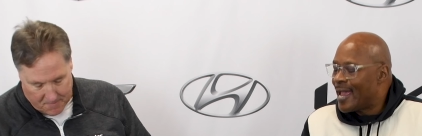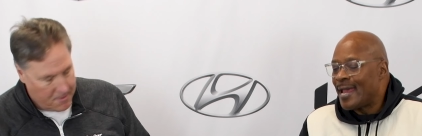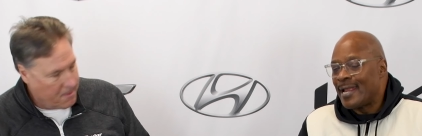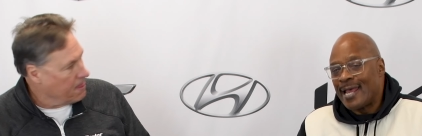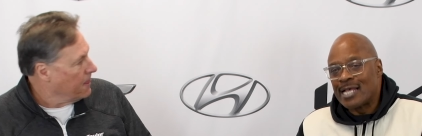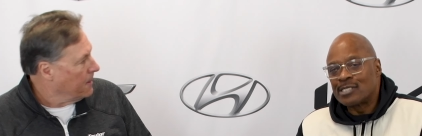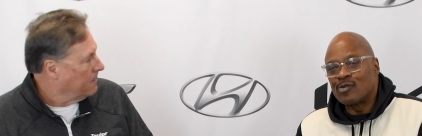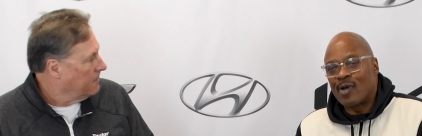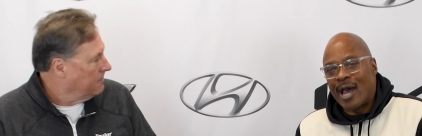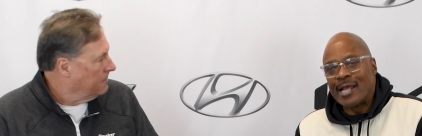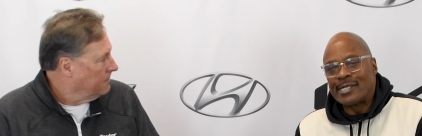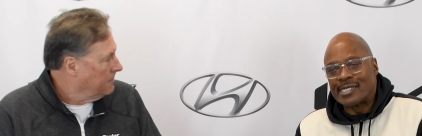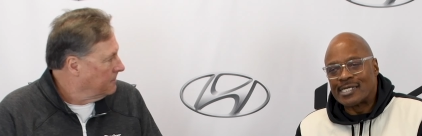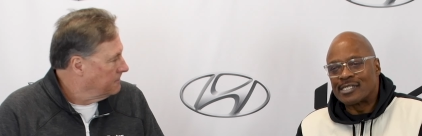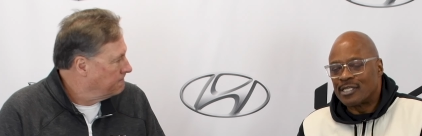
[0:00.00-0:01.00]
Speaker 1: And, and
Speaker 2: that's
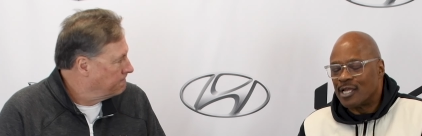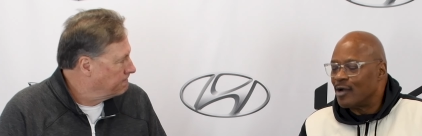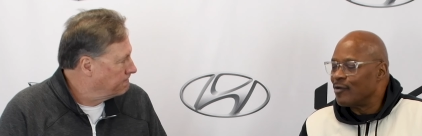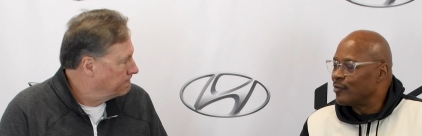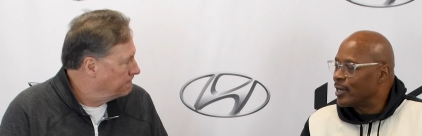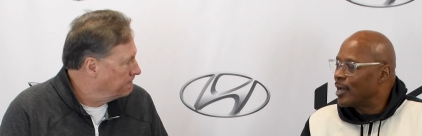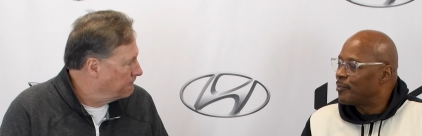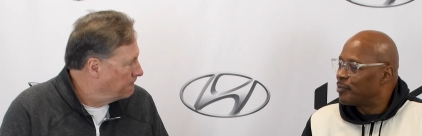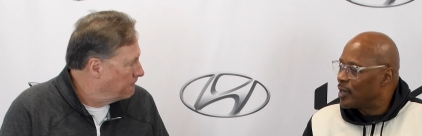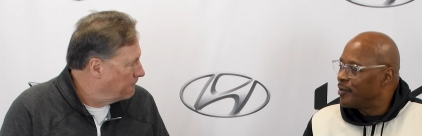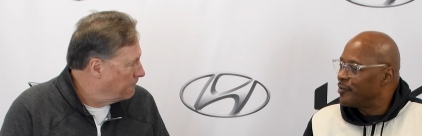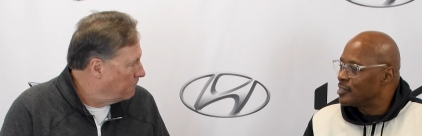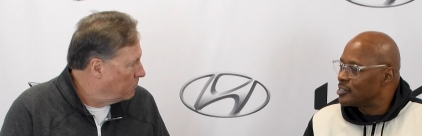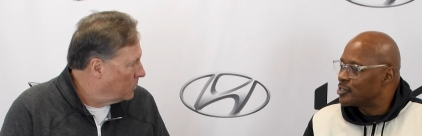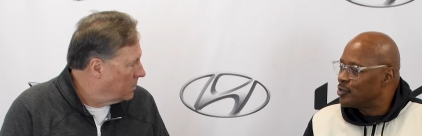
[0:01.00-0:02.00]
why I just love when I play
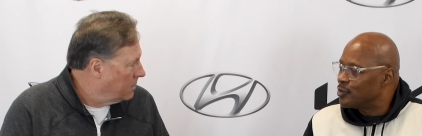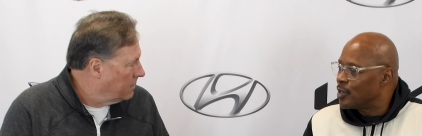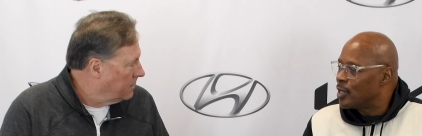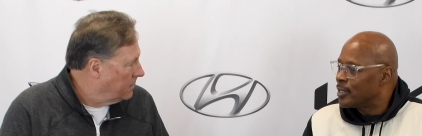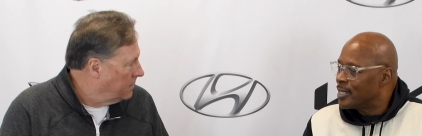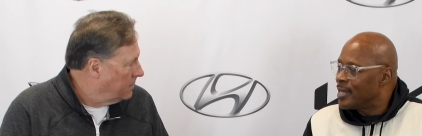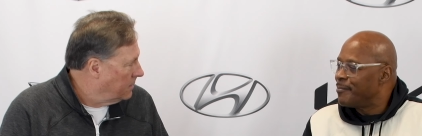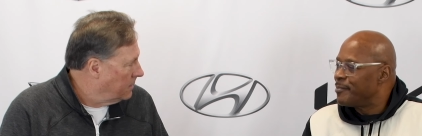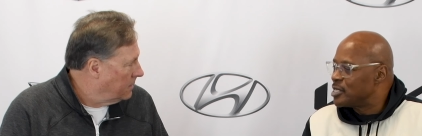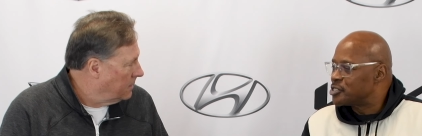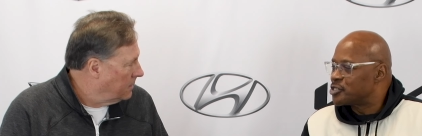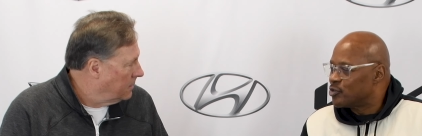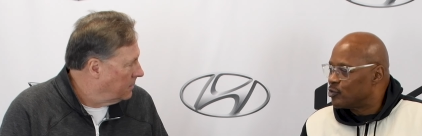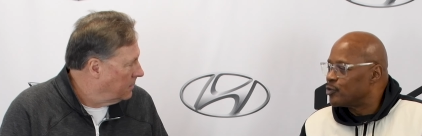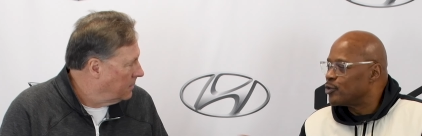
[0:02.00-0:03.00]
with you. Uh, let me
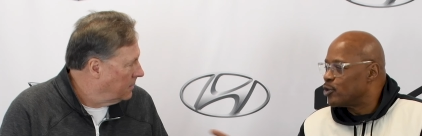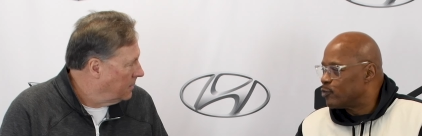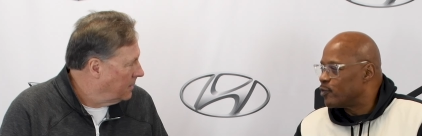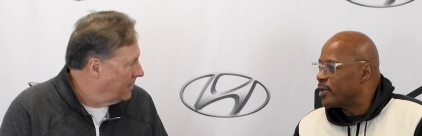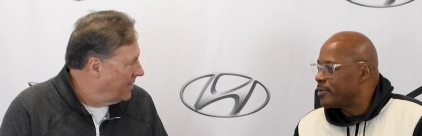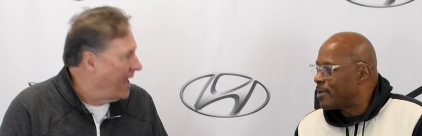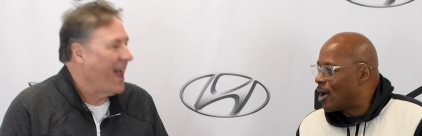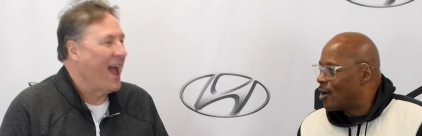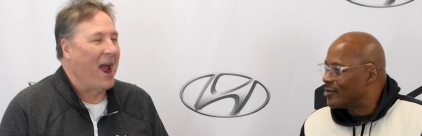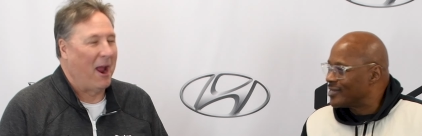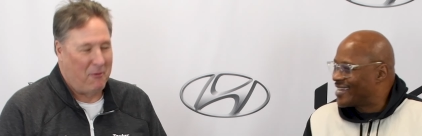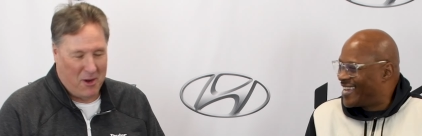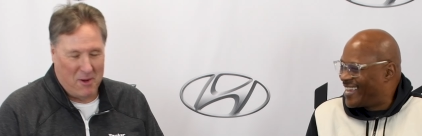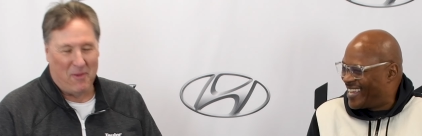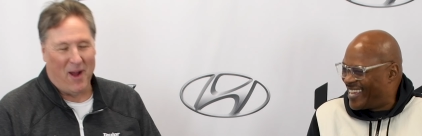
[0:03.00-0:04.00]
shoot and you rebound. Yeah, I
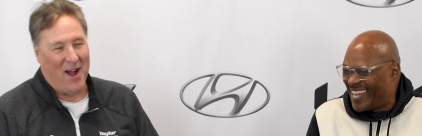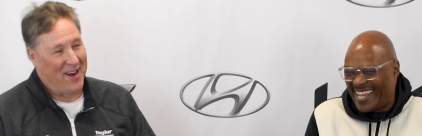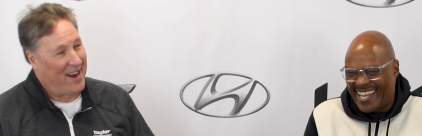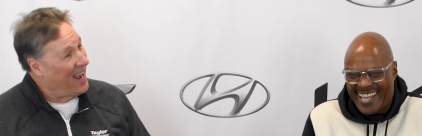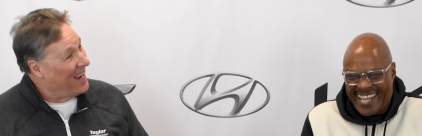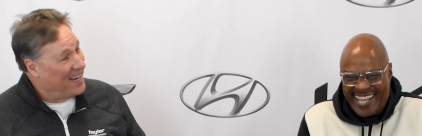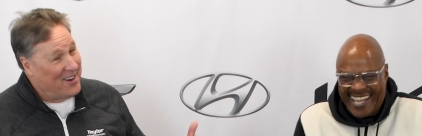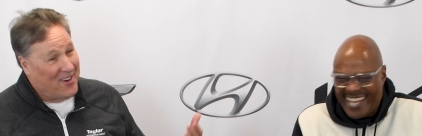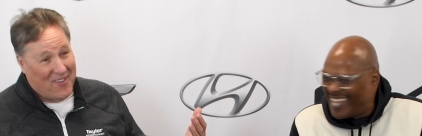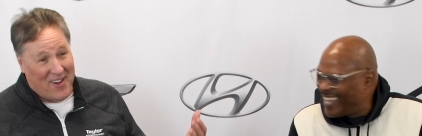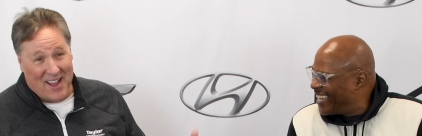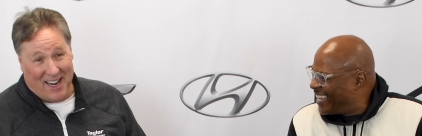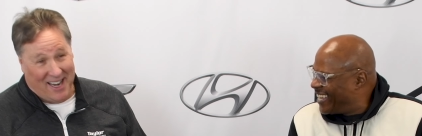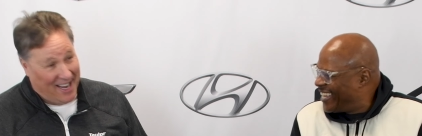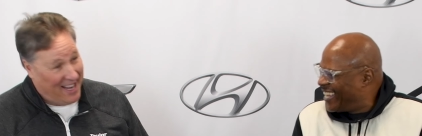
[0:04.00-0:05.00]
rebound.
Speaker 1: I, you know
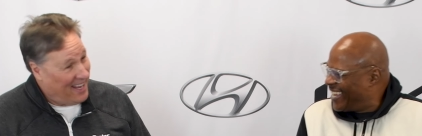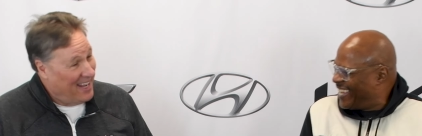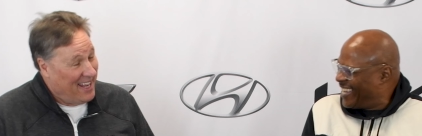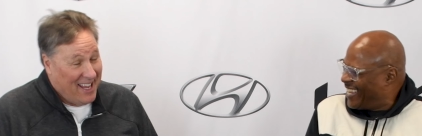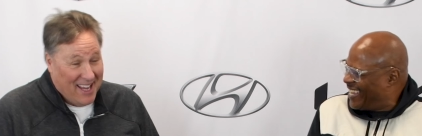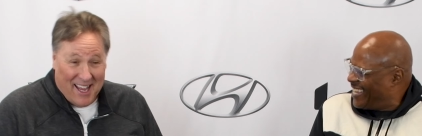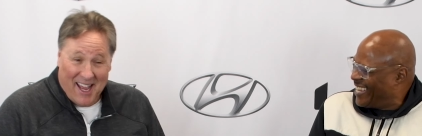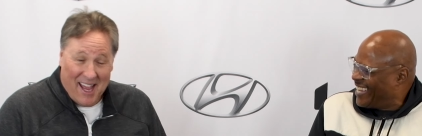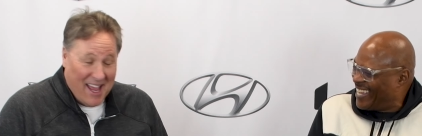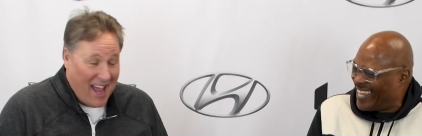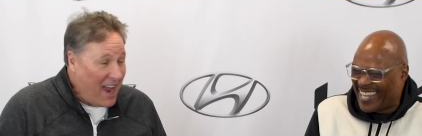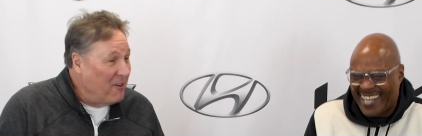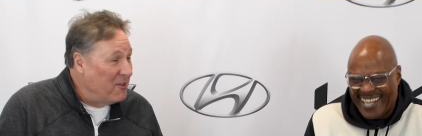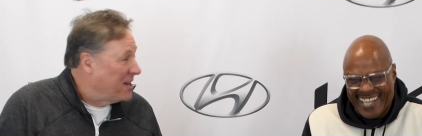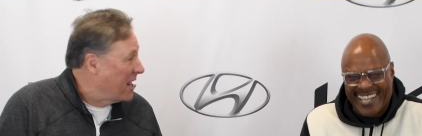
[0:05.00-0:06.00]
what?
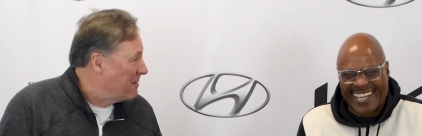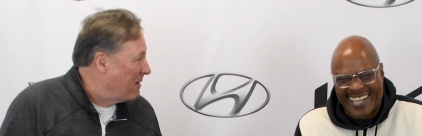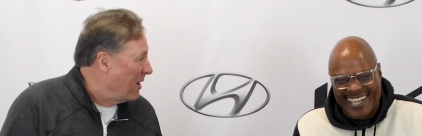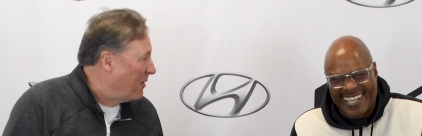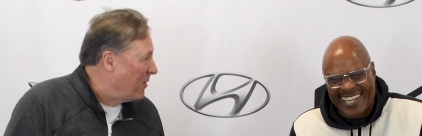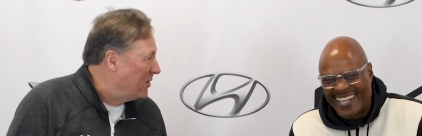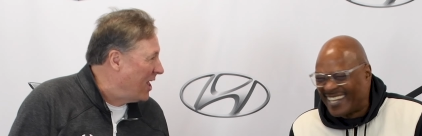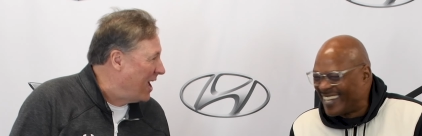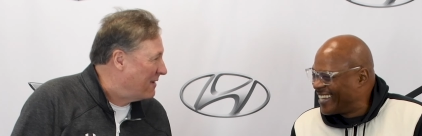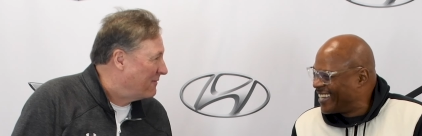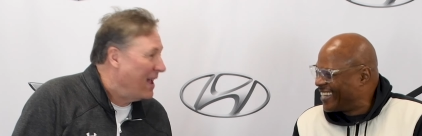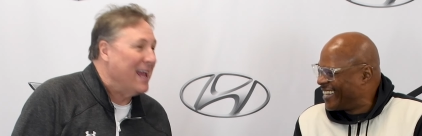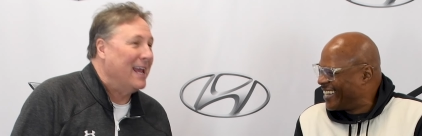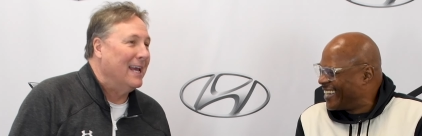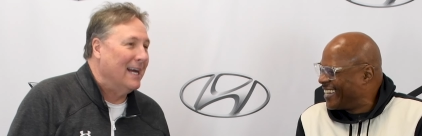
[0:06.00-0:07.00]
I heard that my whole life.
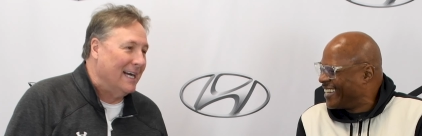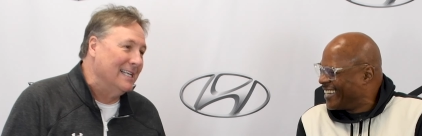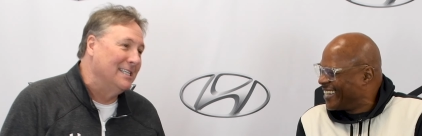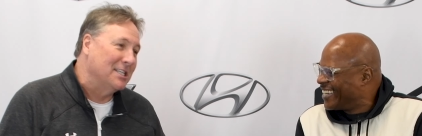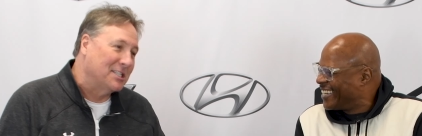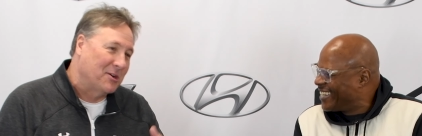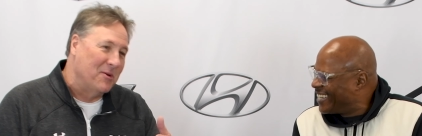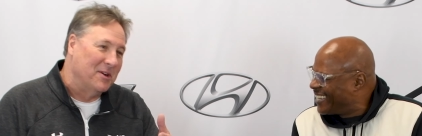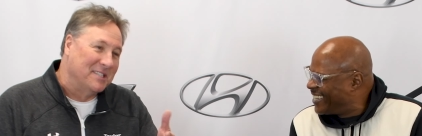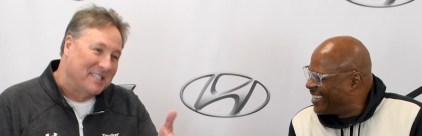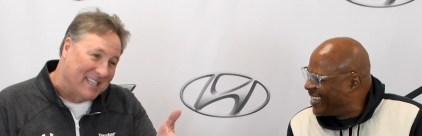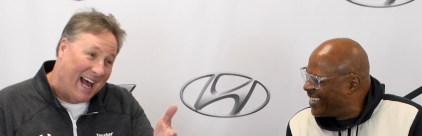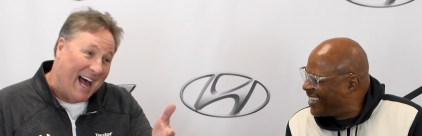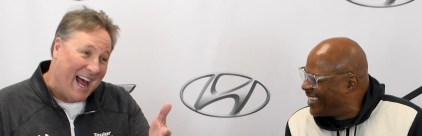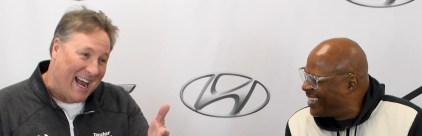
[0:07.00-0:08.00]
Hey, uh, just go
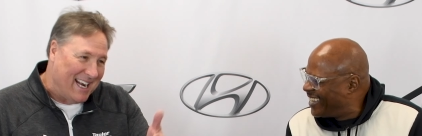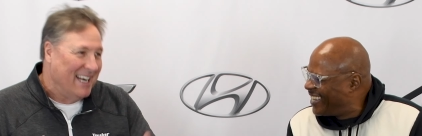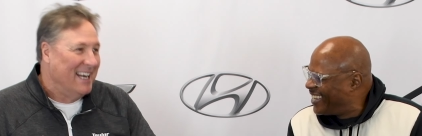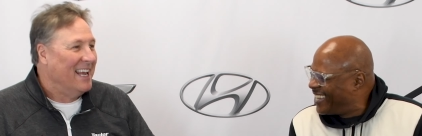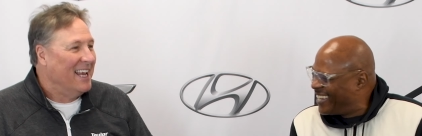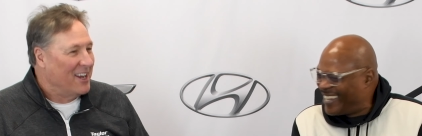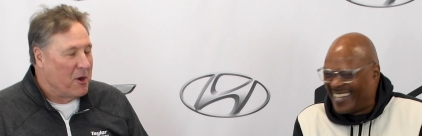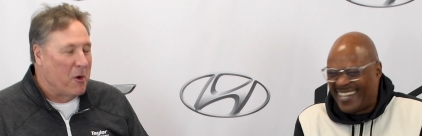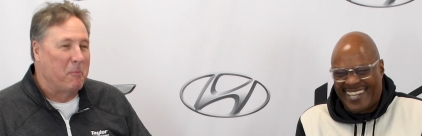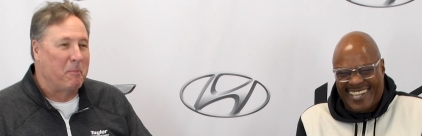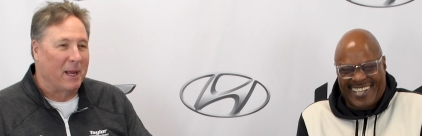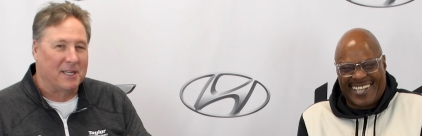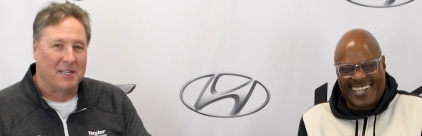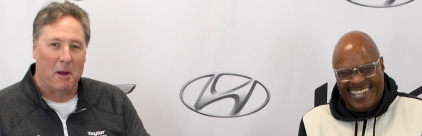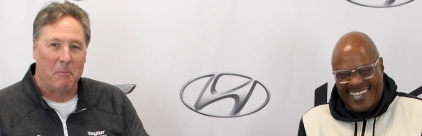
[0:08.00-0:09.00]
inside. You're a
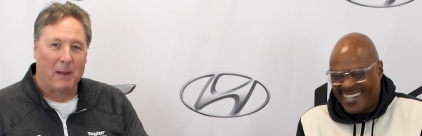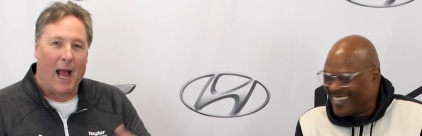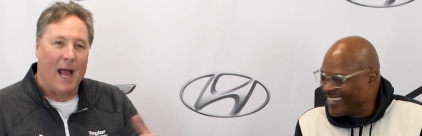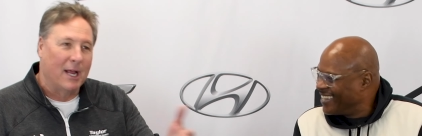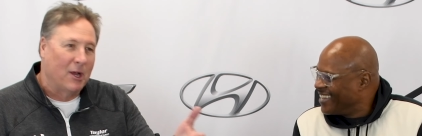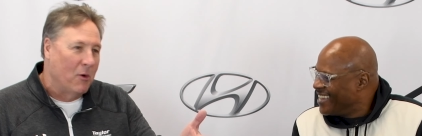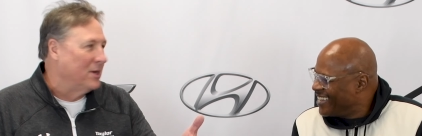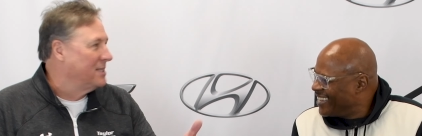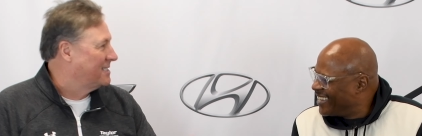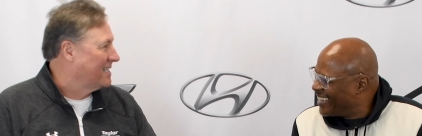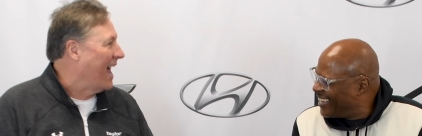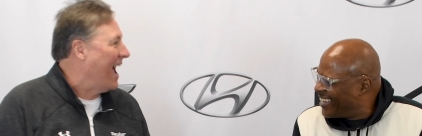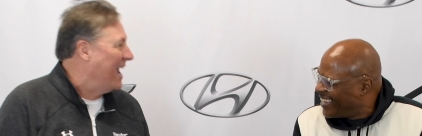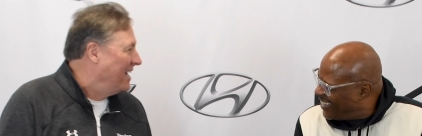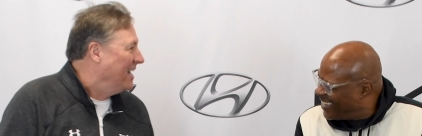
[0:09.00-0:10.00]
big dumb guy. Go
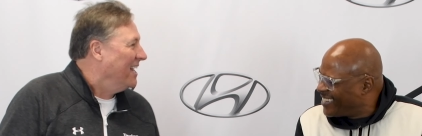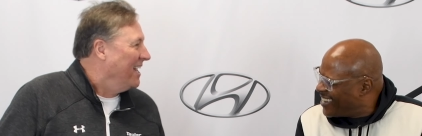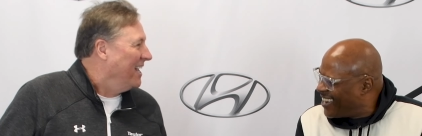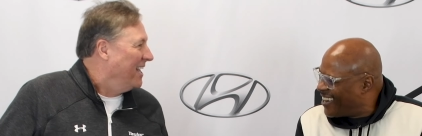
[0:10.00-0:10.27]
inside.